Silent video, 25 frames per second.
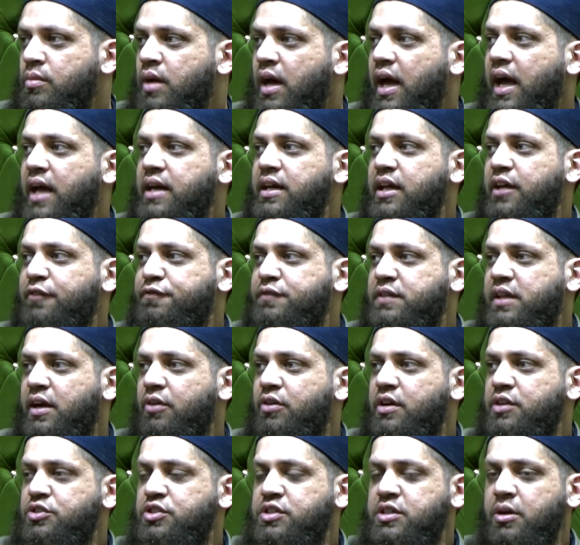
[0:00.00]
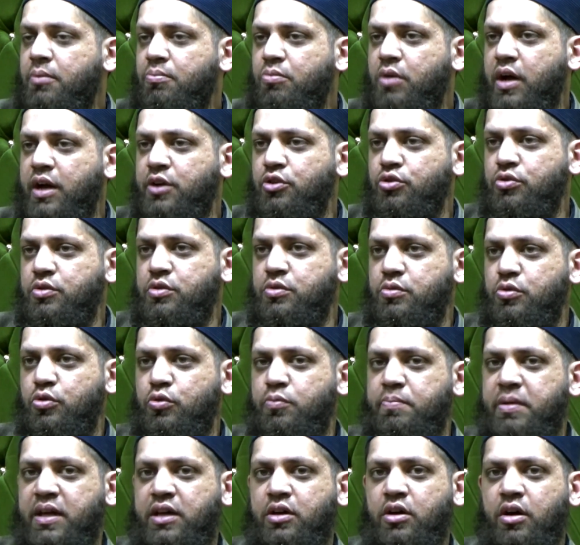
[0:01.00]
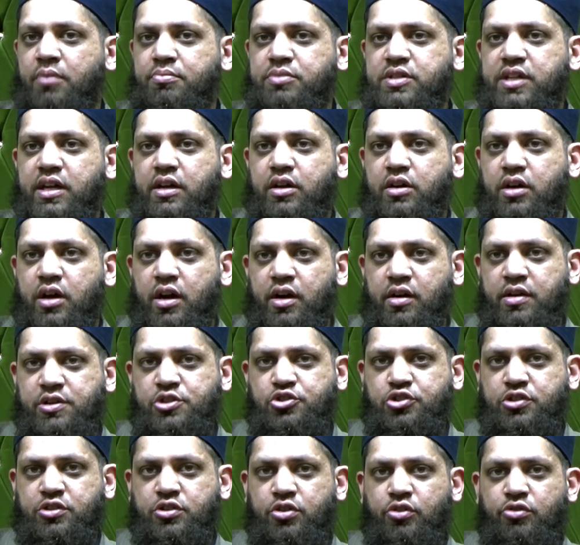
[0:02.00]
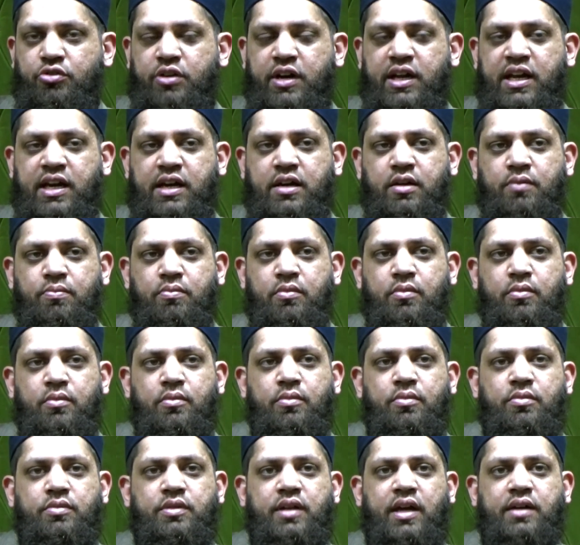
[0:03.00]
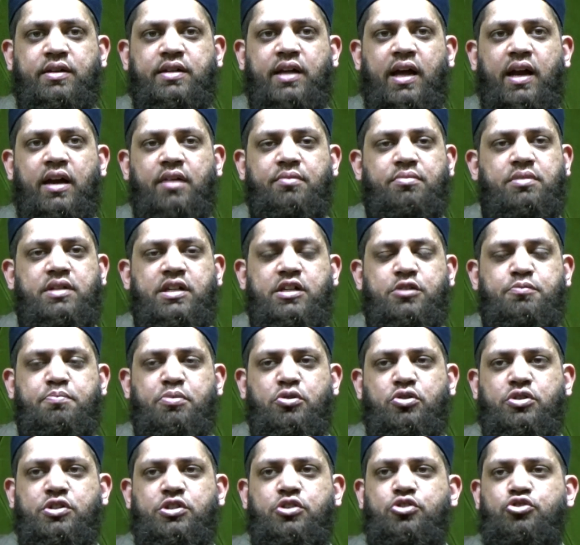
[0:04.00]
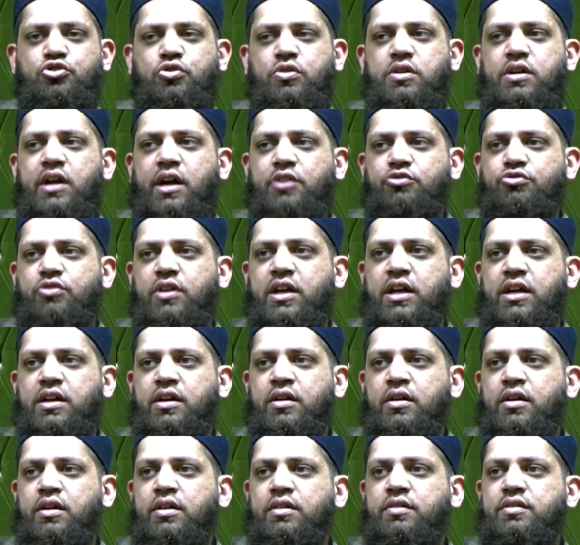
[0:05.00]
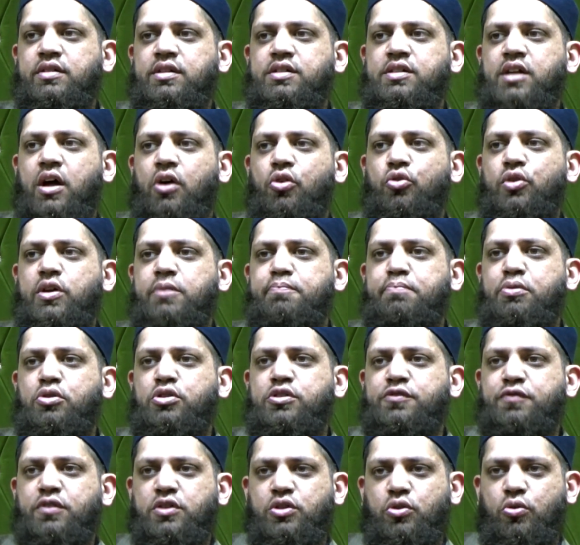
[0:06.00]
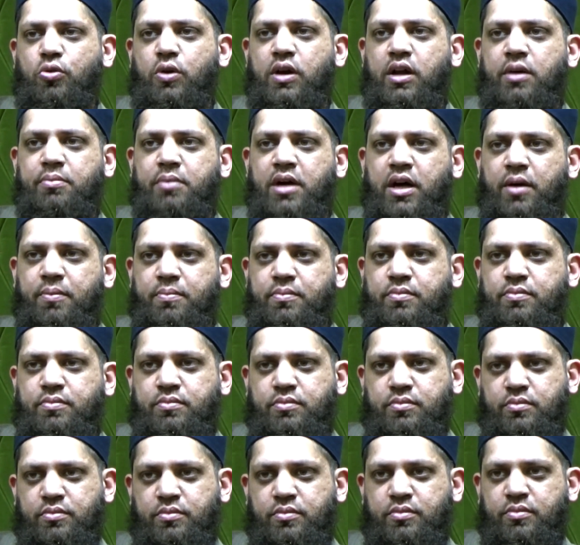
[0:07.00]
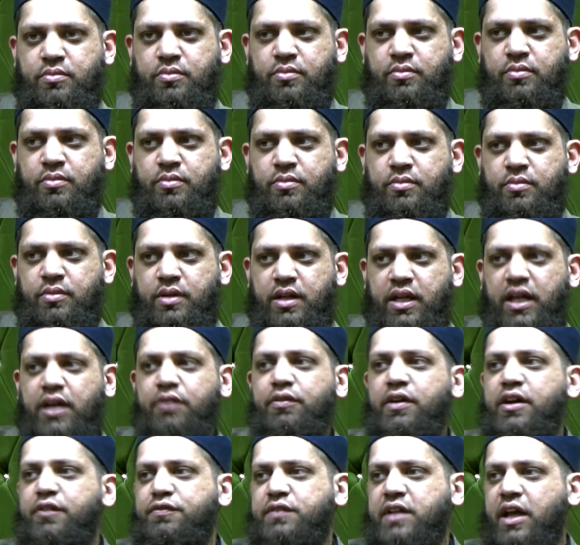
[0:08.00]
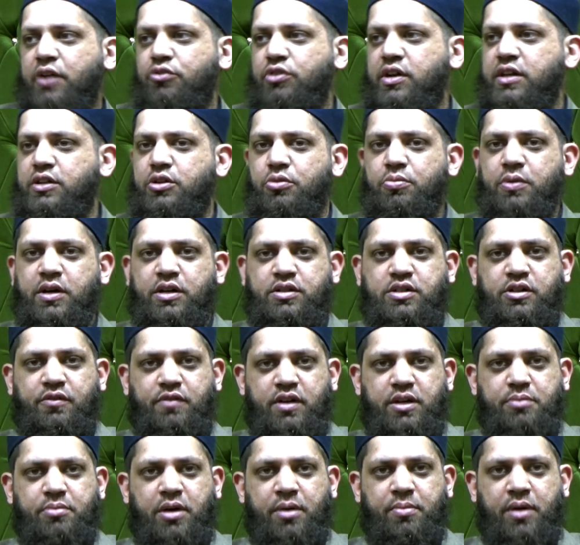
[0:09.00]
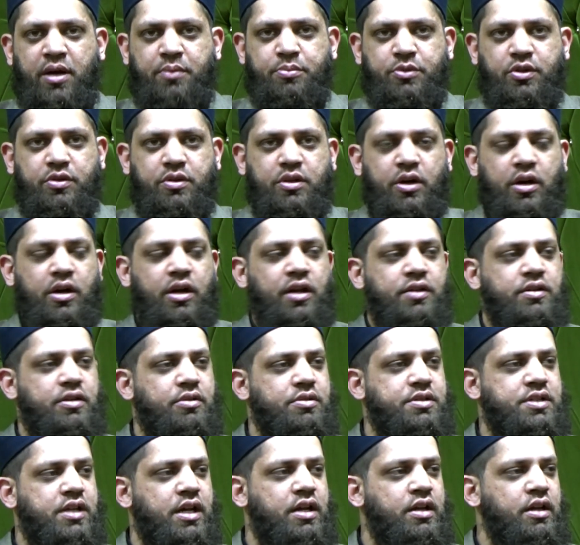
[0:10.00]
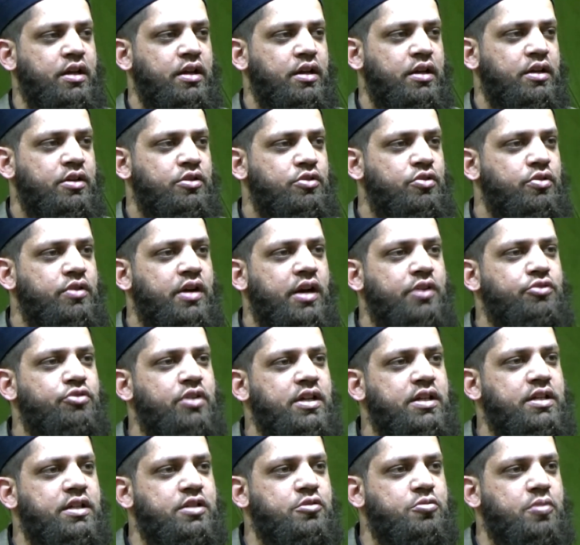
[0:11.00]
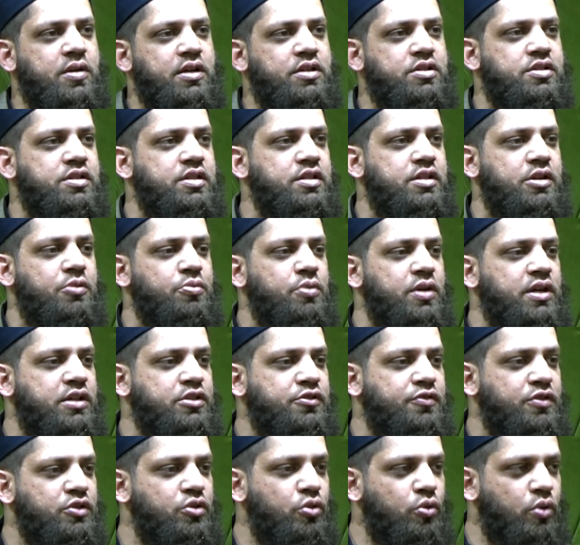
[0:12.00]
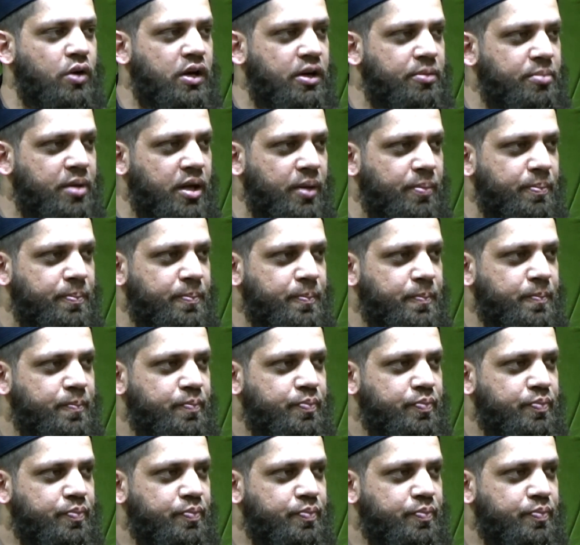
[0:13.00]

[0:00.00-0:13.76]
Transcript: And if there is someone who becomes encouraged to read, they tell him these books you should not read, these are only books for the ulama. Even if they read the works of Imam Ahmad Rida Khan, they will say, do not read these works, these are works for the ulama.